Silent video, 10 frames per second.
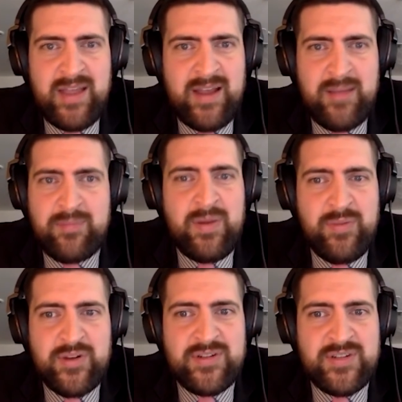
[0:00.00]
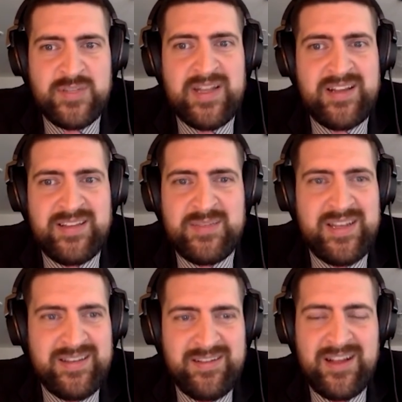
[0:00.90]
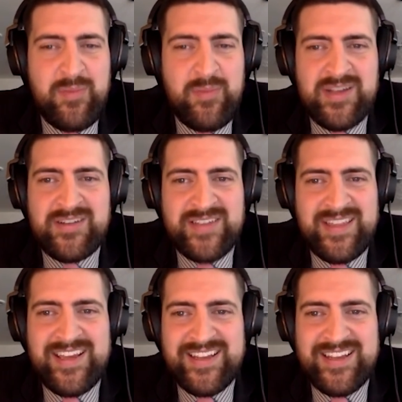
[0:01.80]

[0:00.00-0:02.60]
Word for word: Like, I'm pretty sure it's been a couple of years, I think.